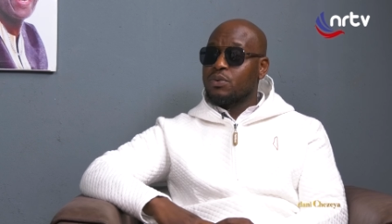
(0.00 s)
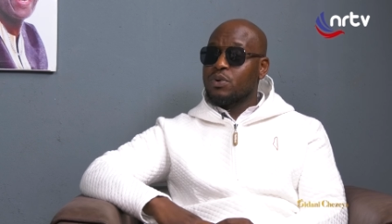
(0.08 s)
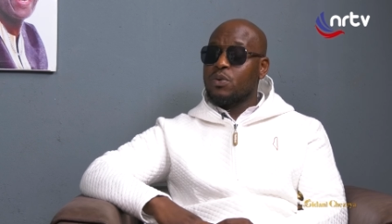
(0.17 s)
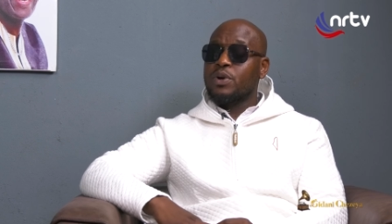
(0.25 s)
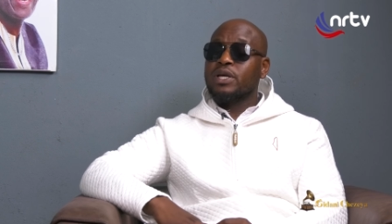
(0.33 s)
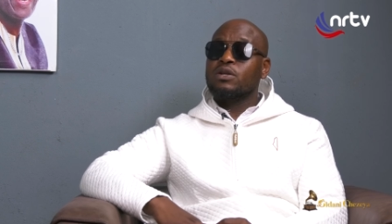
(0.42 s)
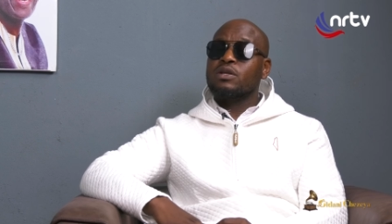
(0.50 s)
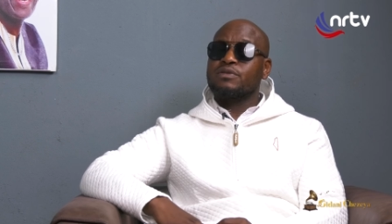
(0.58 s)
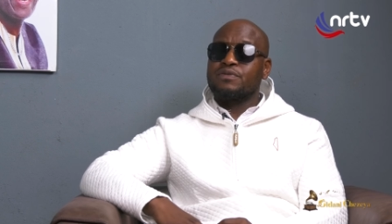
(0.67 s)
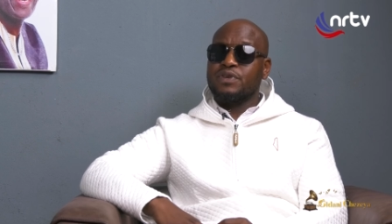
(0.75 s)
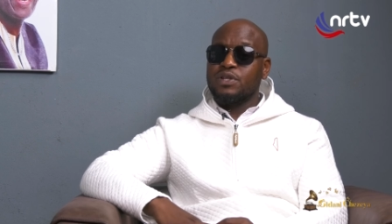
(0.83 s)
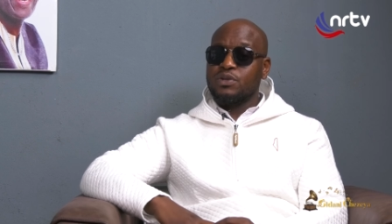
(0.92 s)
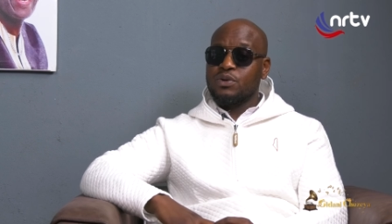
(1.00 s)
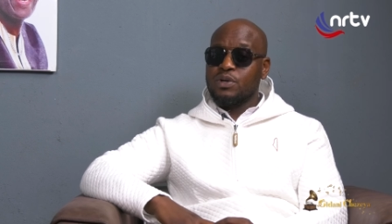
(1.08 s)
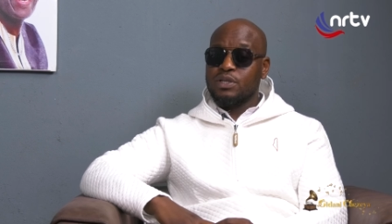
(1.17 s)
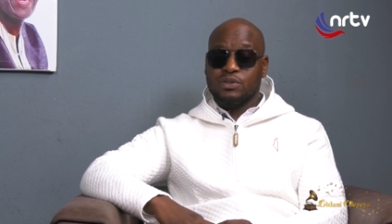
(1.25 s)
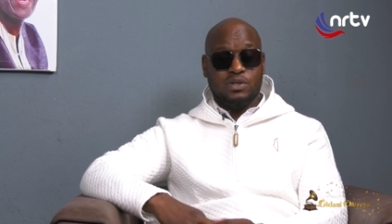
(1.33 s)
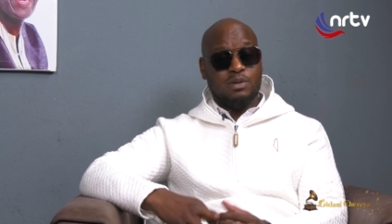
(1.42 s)
We're working on the video,
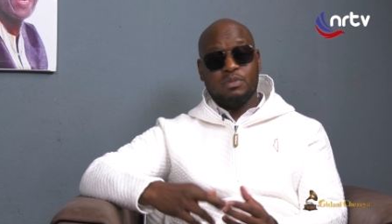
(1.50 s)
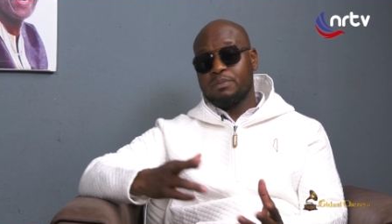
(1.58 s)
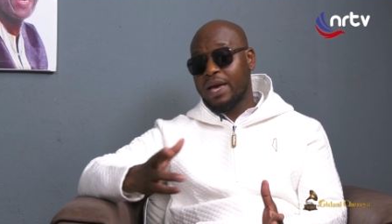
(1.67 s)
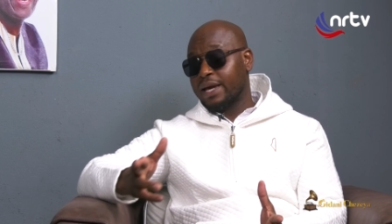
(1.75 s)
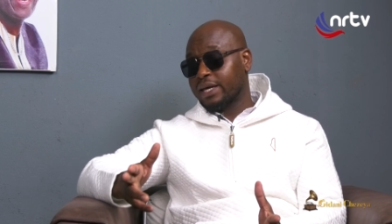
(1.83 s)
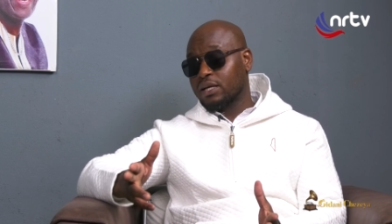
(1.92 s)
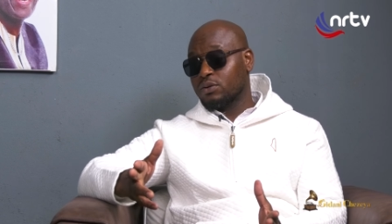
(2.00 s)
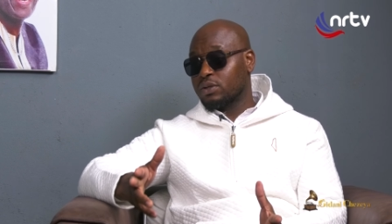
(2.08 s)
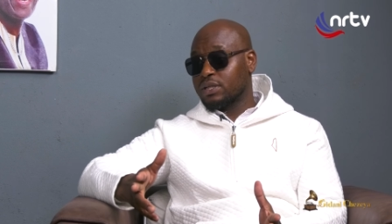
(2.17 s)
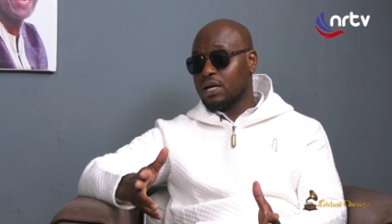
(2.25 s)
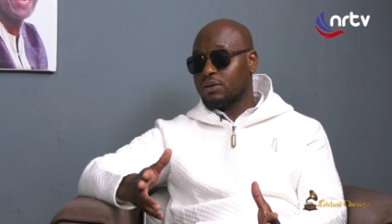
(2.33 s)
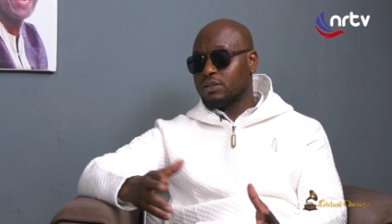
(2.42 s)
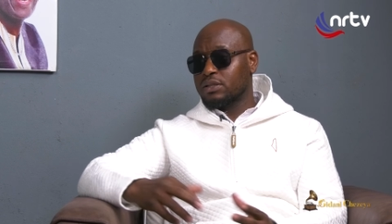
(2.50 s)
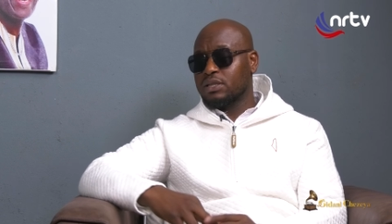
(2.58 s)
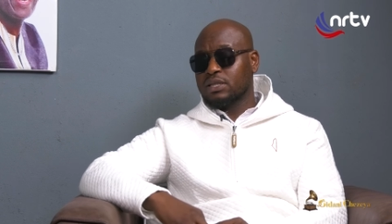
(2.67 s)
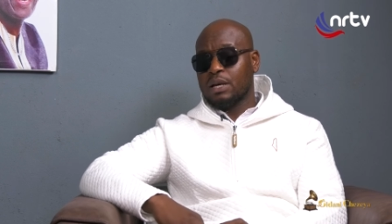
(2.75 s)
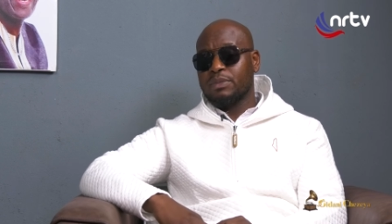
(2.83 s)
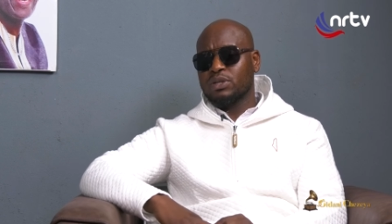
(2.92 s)
it's gonna be banging, no doubt.
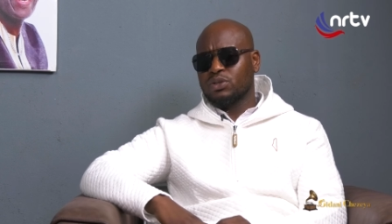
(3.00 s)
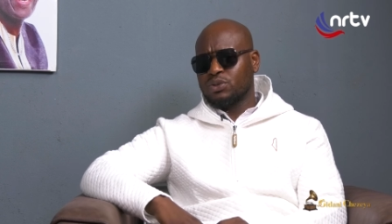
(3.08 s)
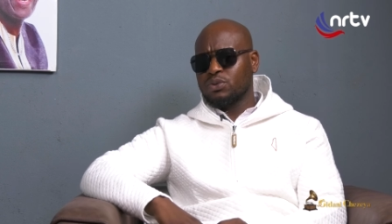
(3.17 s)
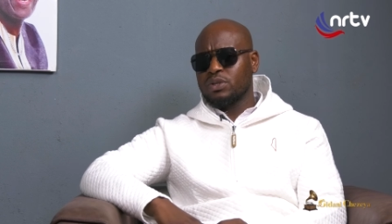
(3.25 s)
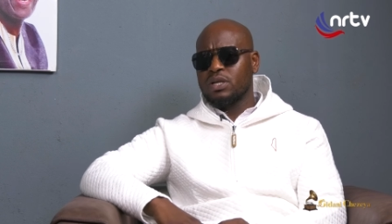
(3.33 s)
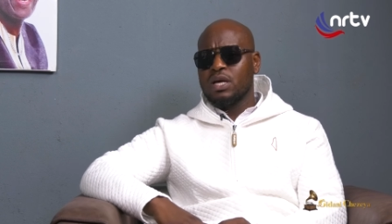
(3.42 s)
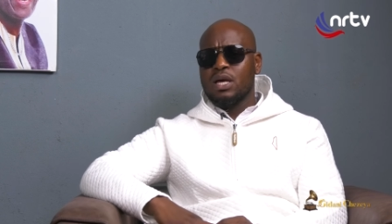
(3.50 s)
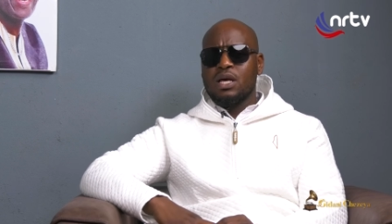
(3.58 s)
It's coming soon.